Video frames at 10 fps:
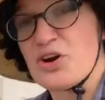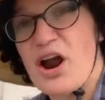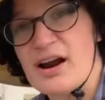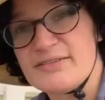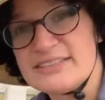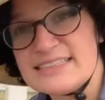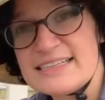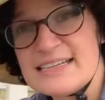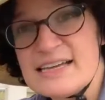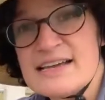
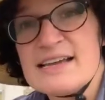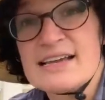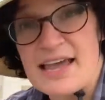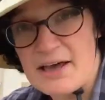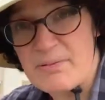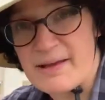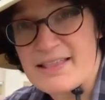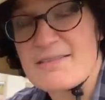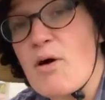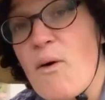harvesting kale
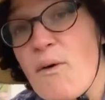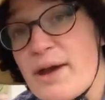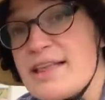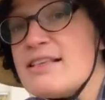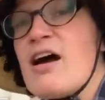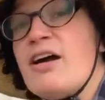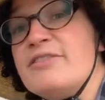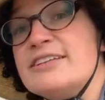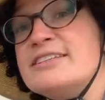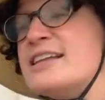plants to always harvest